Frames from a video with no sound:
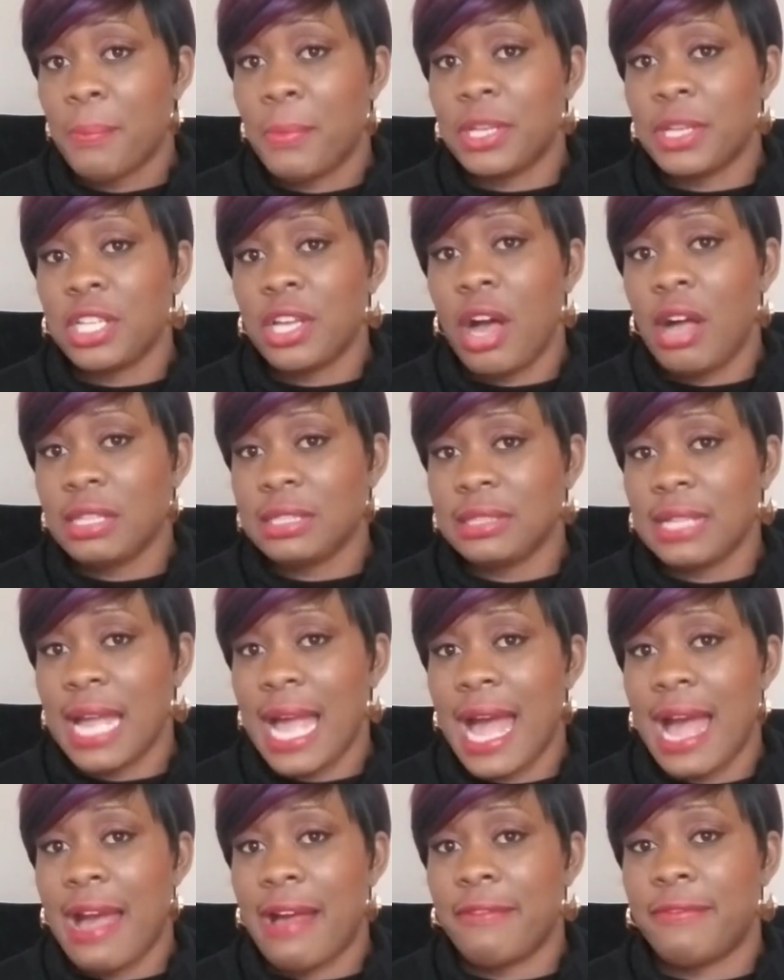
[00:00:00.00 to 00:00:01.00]
But you also
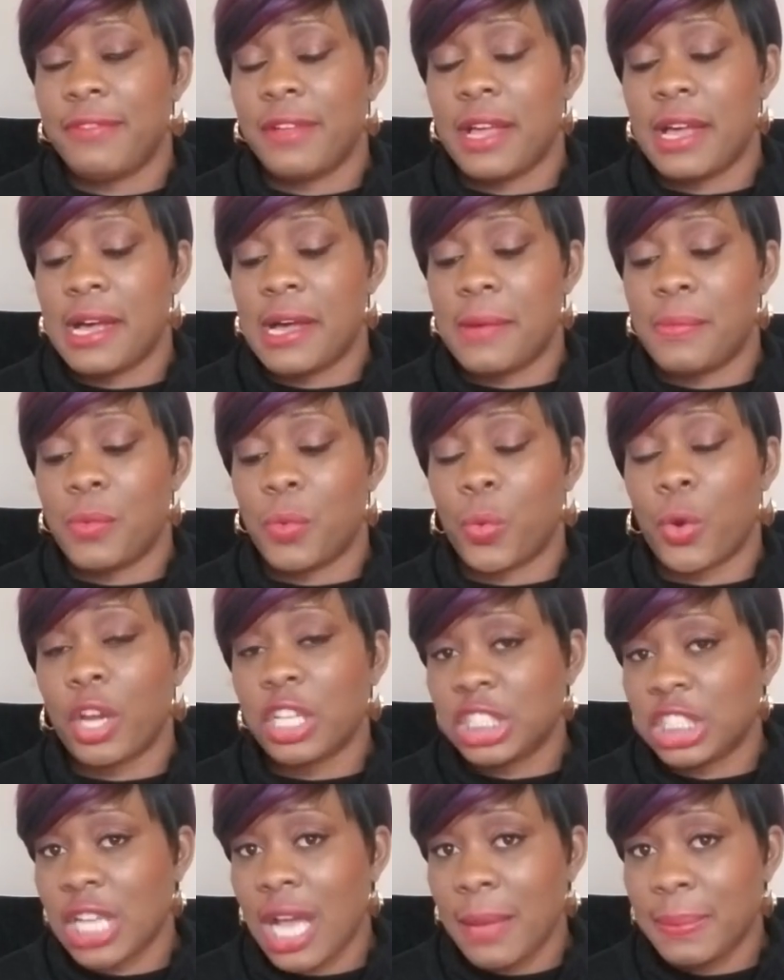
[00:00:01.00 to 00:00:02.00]
have um,
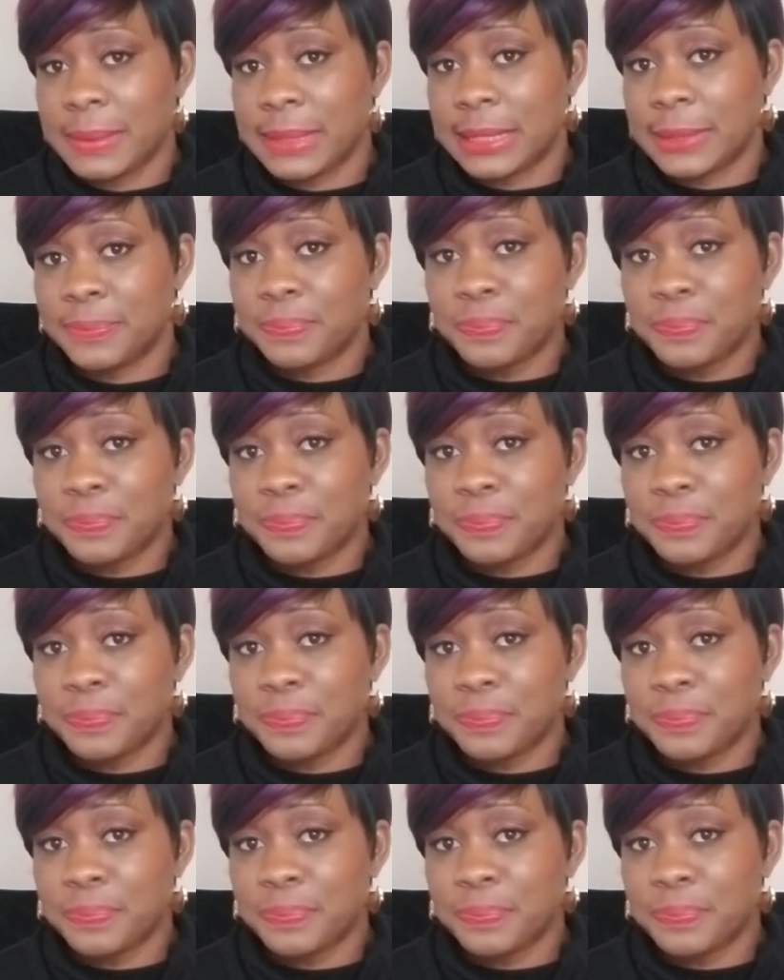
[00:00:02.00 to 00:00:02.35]
workshops.